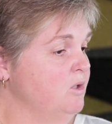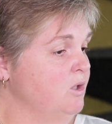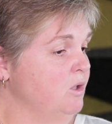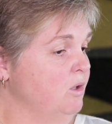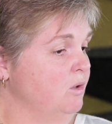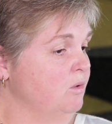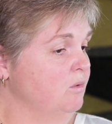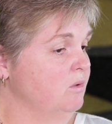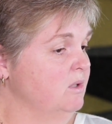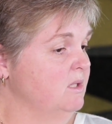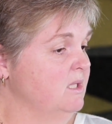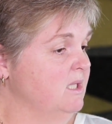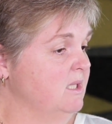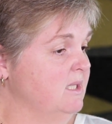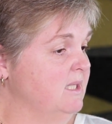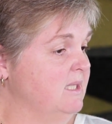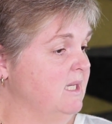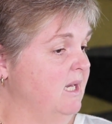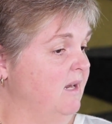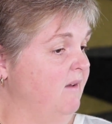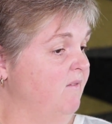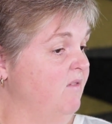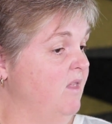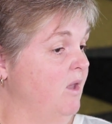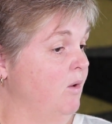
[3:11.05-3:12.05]
to look to
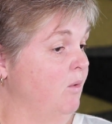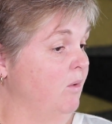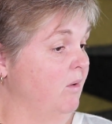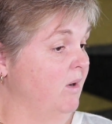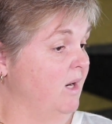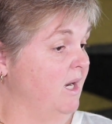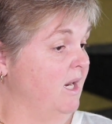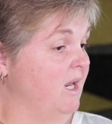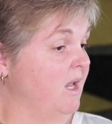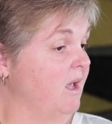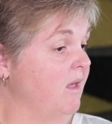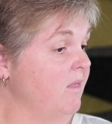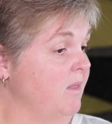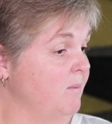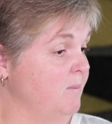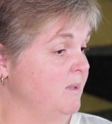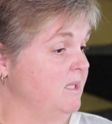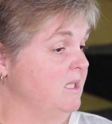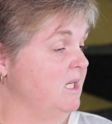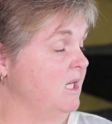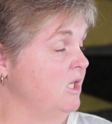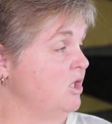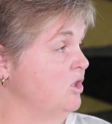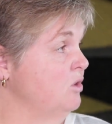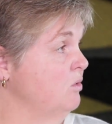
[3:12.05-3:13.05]
see if there were any other
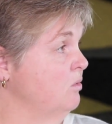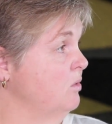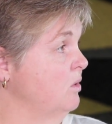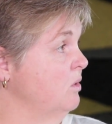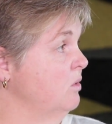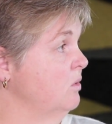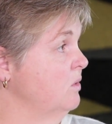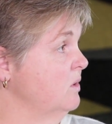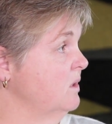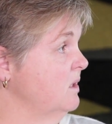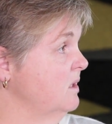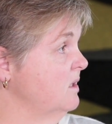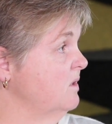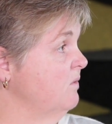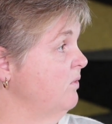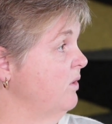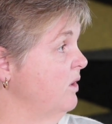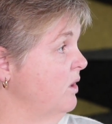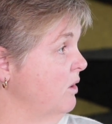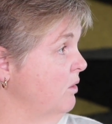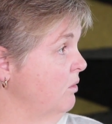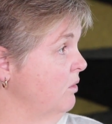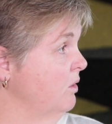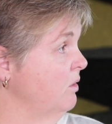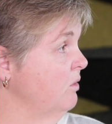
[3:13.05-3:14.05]
potential causes for
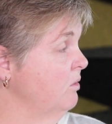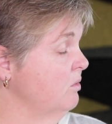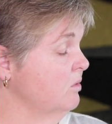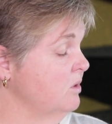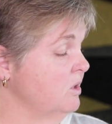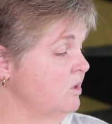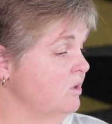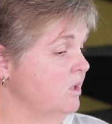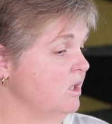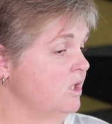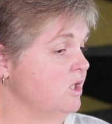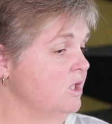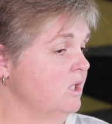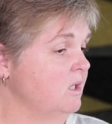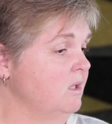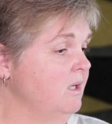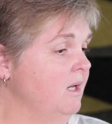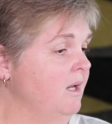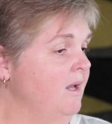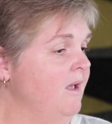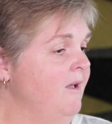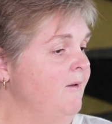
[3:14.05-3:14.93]
the growth restriction,